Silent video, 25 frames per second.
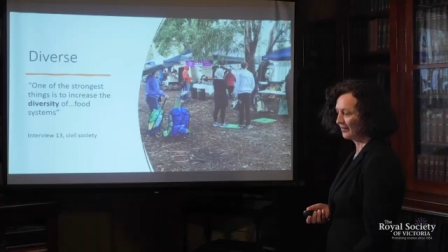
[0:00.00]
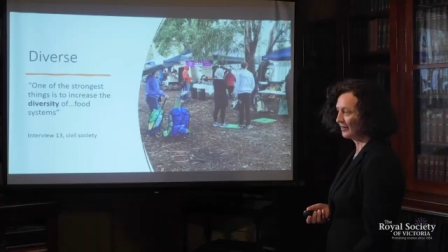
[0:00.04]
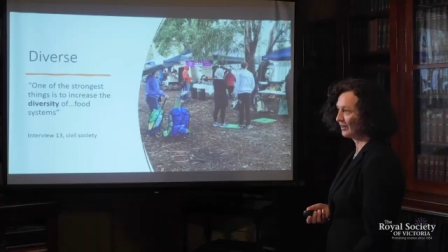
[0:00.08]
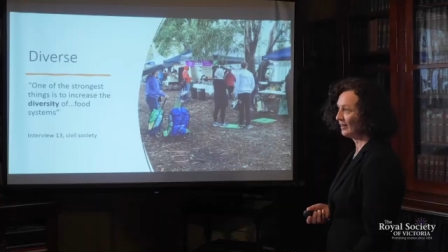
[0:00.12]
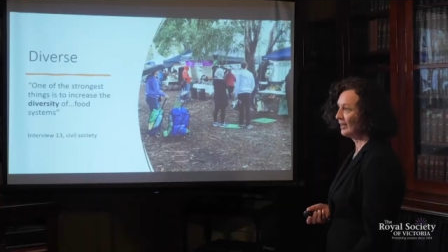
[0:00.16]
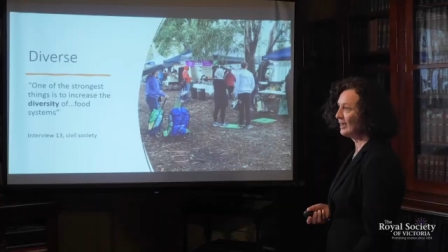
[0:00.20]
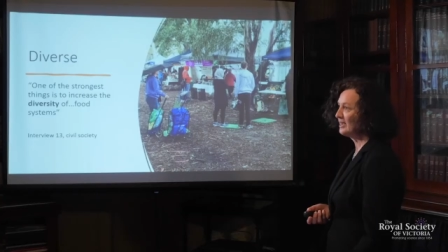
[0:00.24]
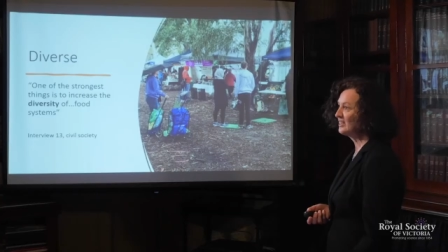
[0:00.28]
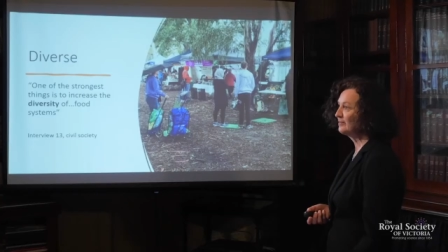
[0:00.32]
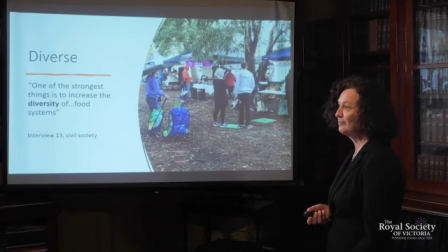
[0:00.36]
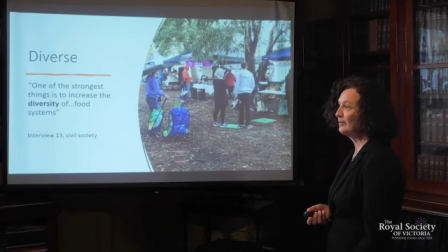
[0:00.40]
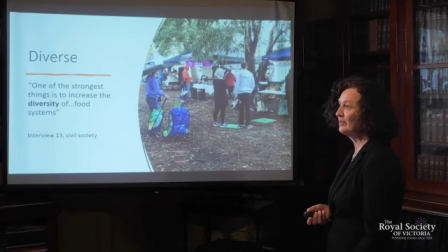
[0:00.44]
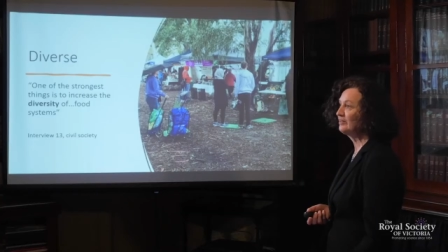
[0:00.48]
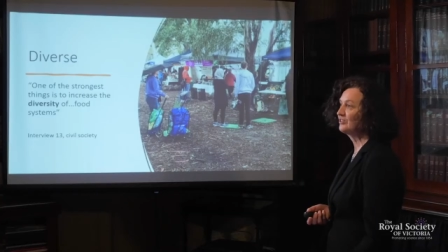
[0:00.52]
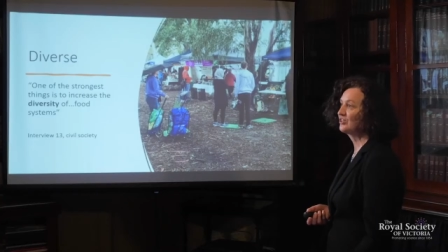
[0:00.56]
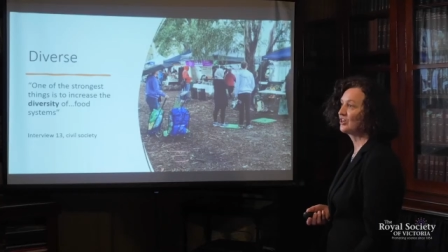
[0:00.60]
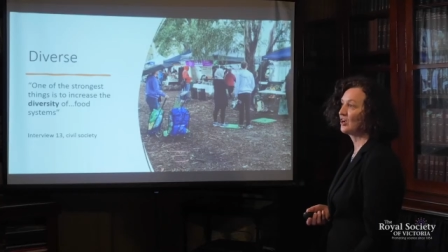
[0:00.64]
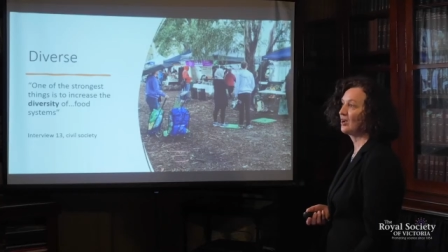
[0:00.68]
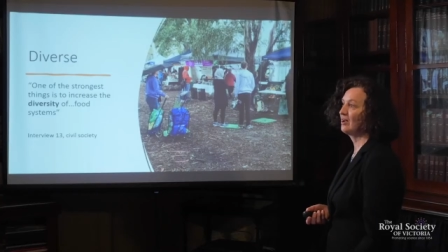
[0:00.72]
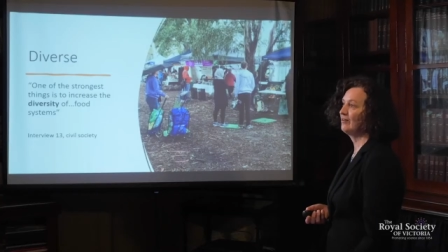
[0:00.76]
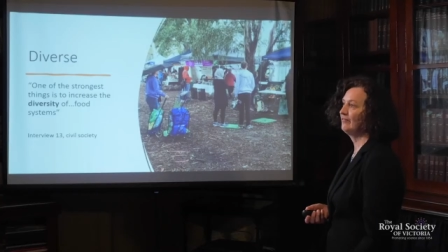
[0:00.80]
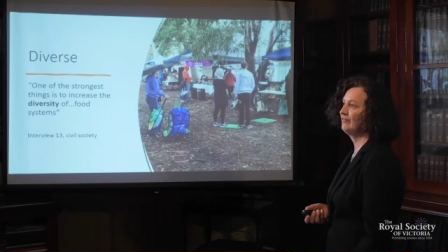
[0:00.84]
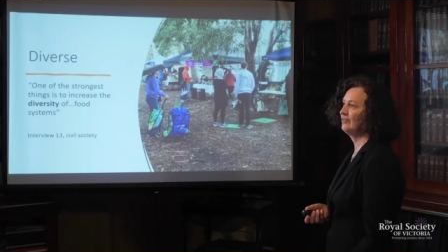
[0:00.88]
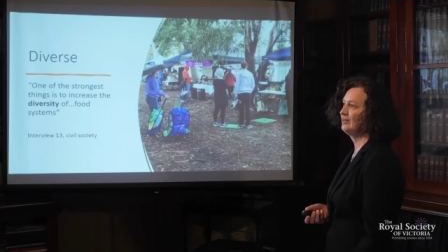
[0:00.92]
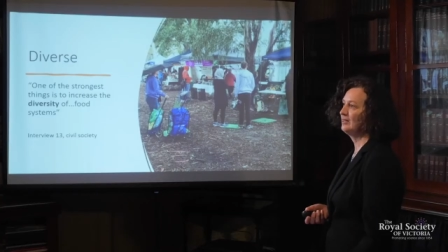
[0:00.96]
They're likely to be
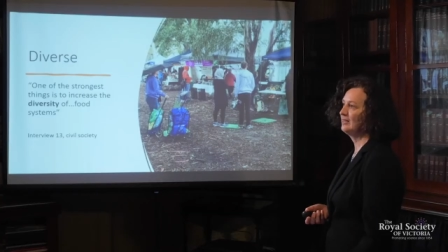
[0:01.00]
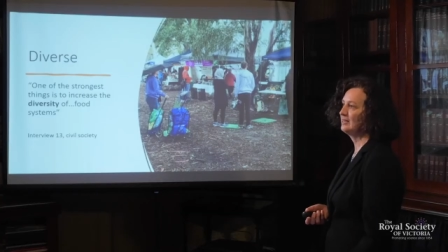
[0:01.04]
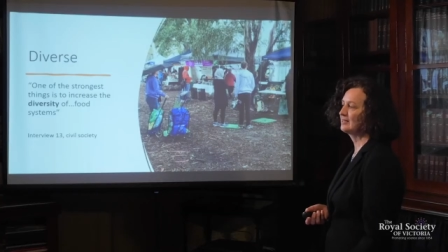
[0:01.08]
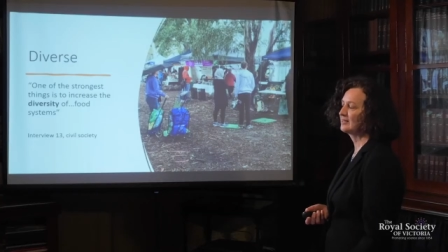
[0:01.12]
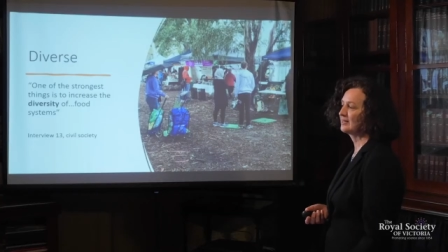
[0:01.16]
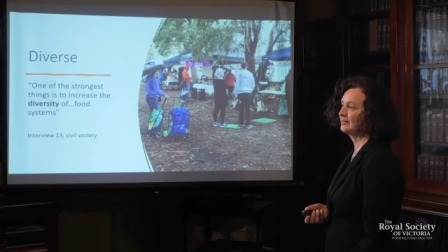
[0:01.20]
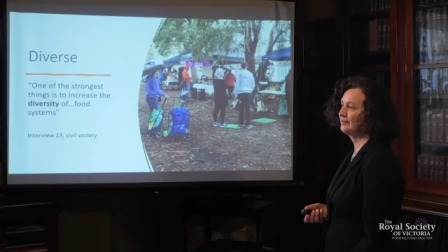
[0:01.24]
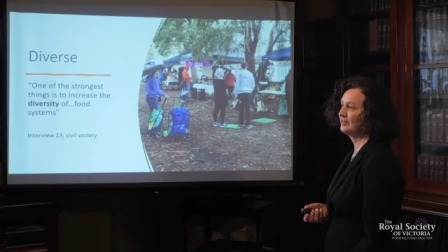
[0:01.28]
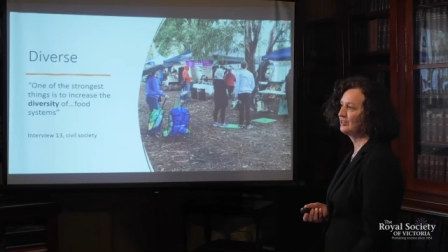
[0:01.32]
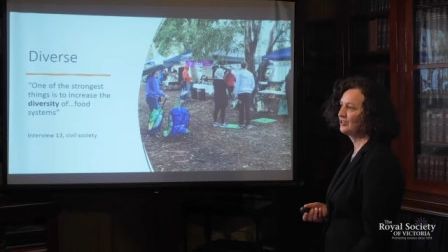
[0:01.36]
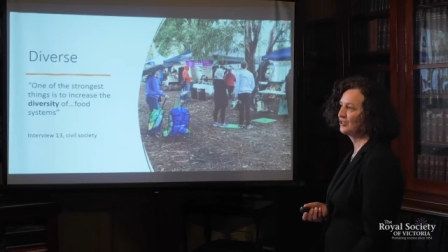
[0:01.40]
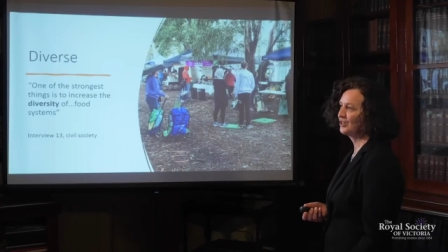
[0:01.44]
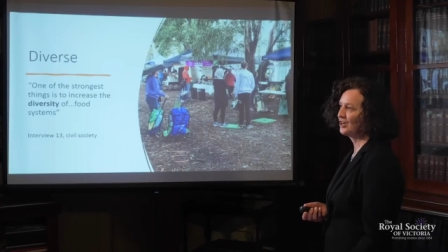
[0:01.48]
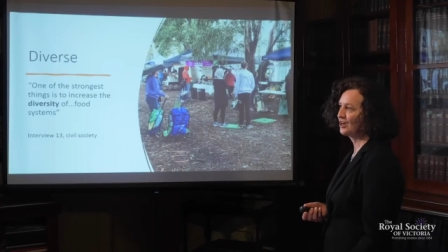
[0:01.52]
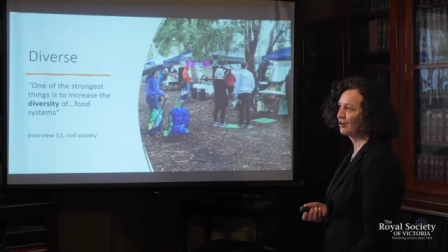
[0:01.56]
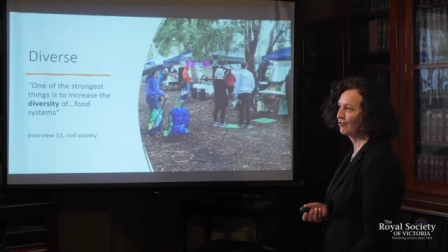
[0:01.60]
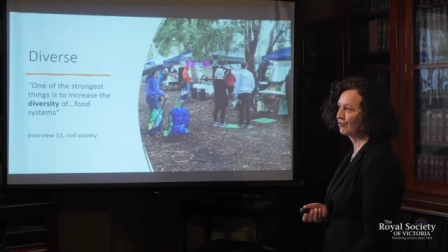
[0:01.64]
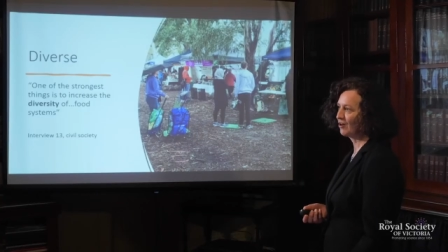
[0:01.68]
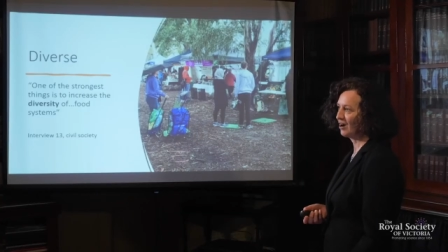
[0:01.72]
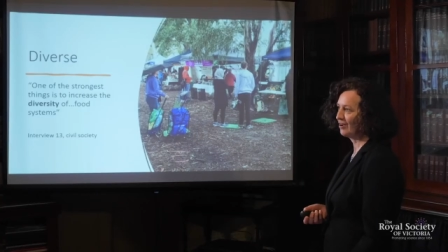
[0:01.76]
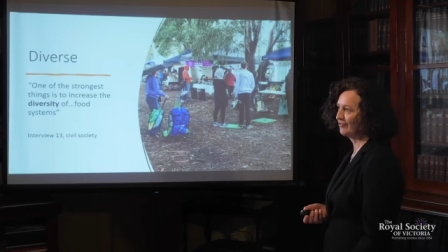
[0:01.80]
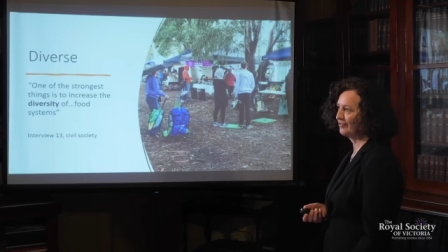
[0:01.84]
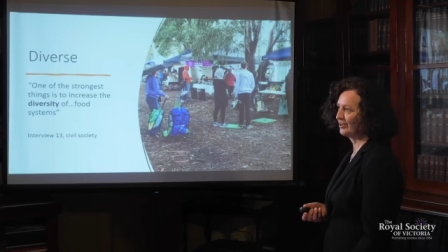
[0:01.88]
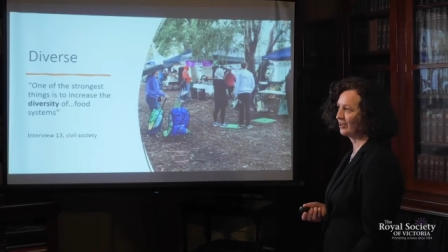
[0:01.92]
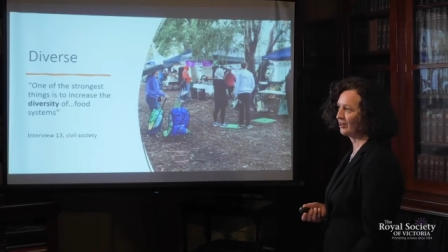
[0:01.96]
diverse in the
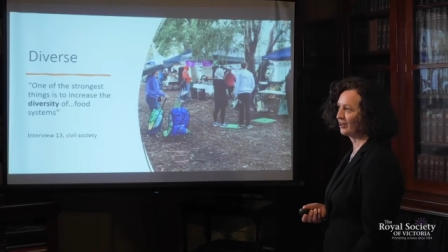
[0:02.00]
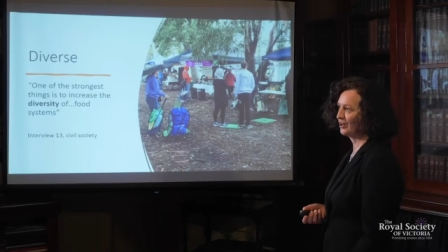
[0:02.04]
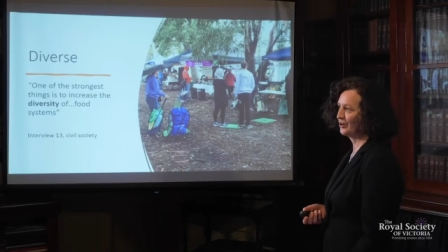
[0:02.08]
geographic